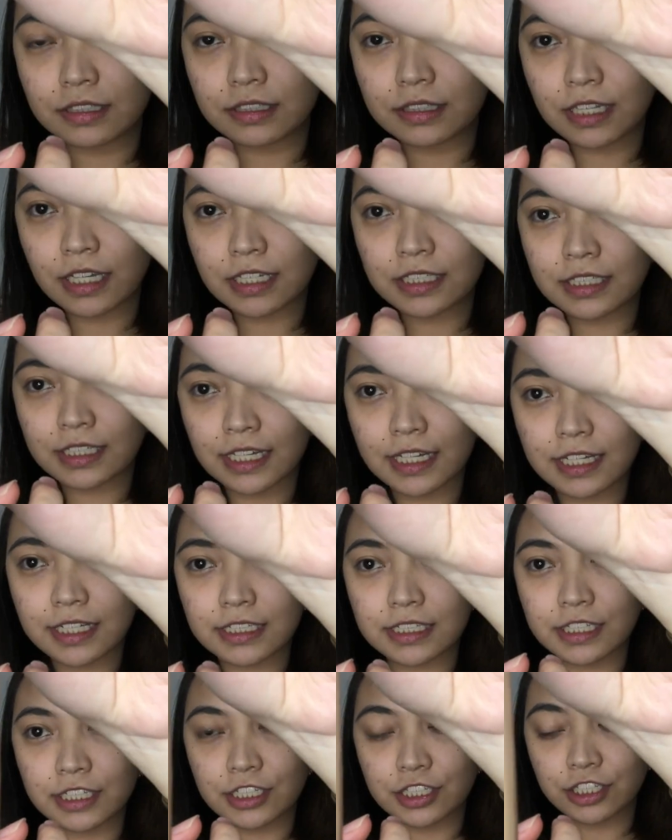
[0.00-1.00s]
This
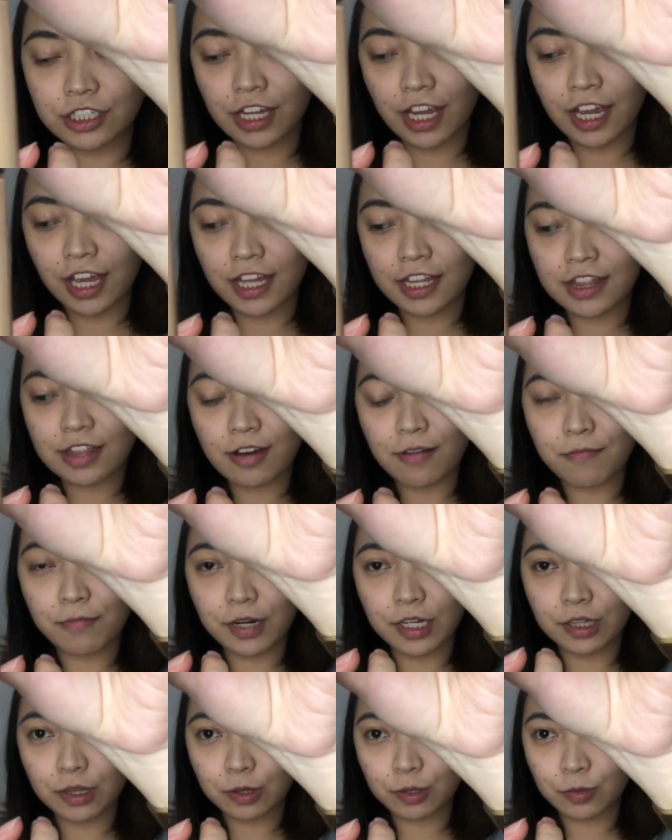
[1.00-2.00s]
is the shade
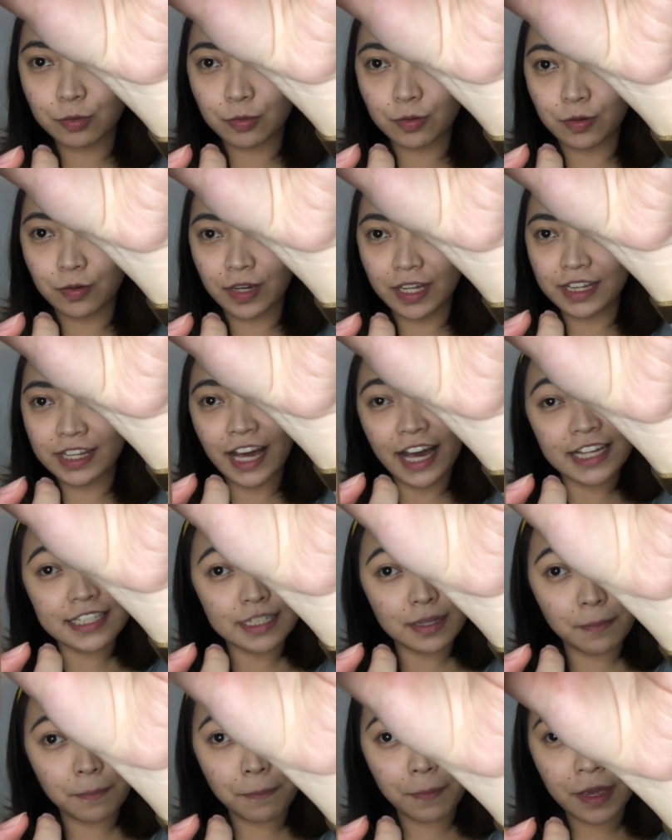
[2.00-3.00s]
number 2. It
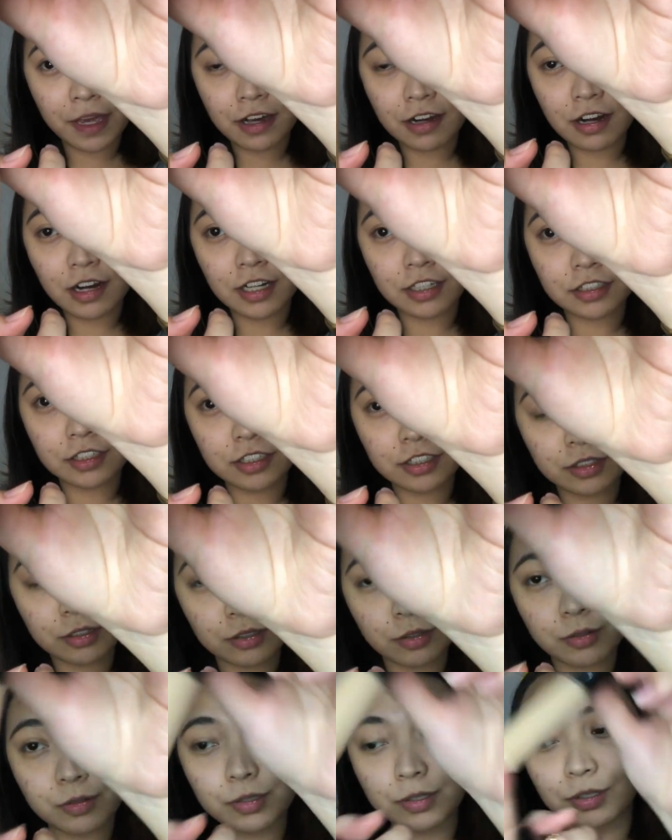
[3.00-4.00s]
has a pink
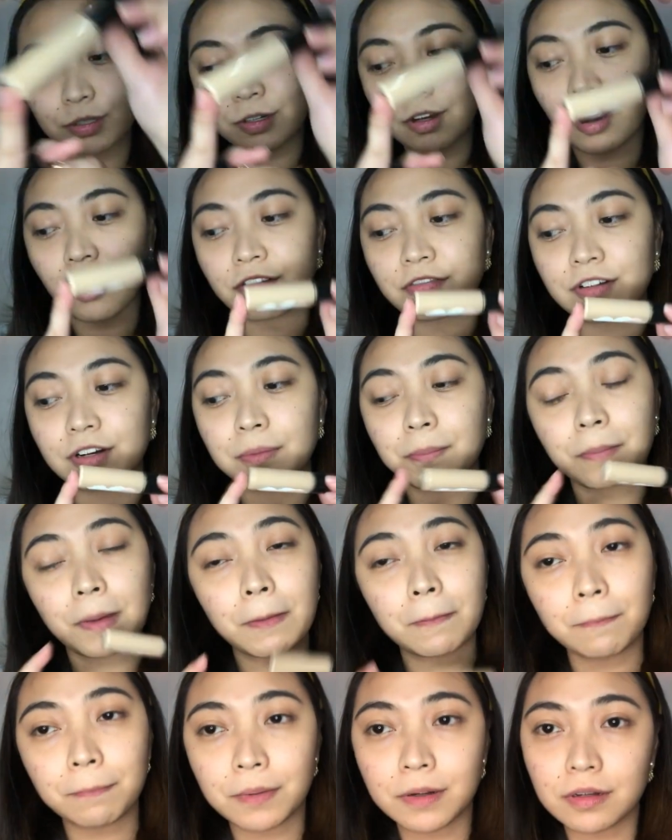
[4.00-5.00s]
undertone to cover
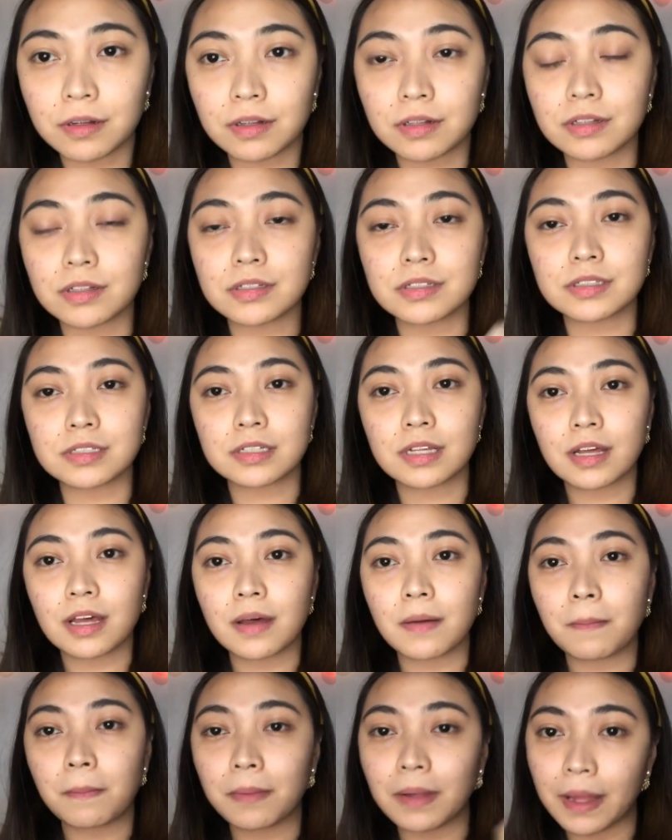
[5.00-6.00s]
pimples,
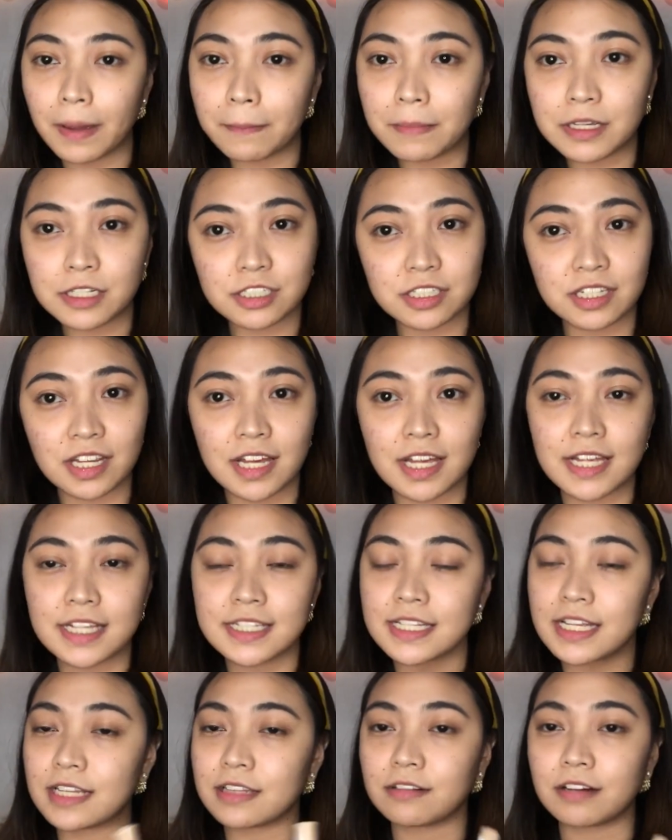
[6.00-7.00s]
blemishes,
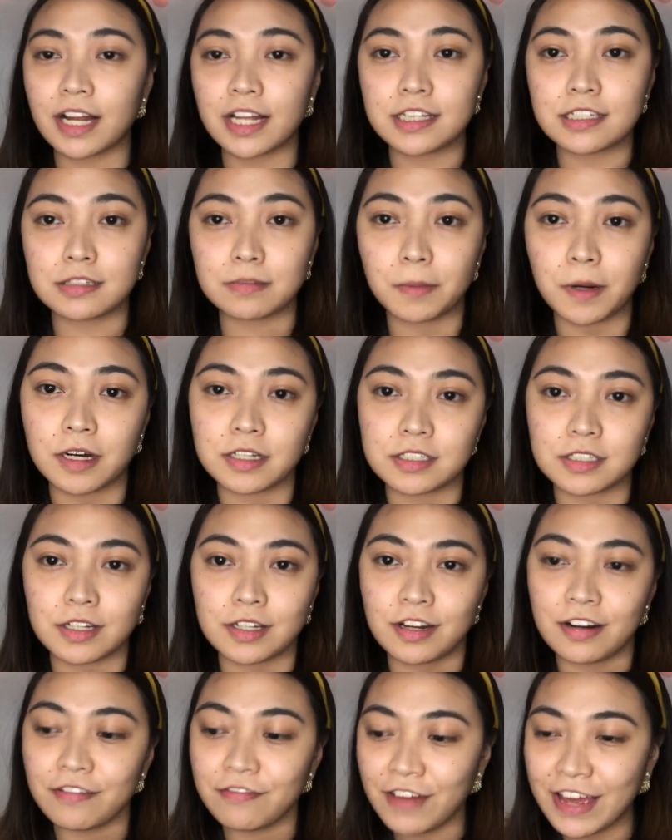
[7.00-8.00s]
and red spots on
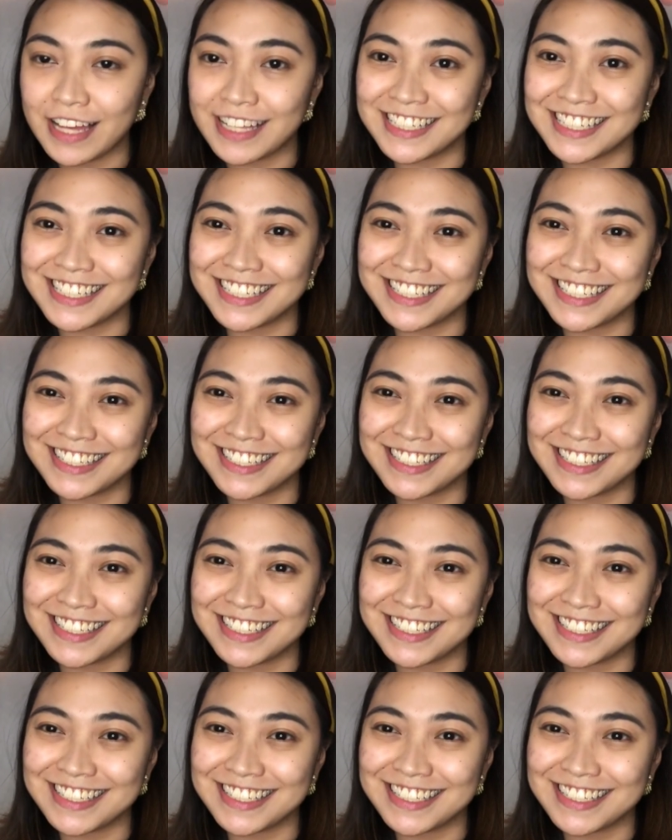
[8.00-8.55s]
your face.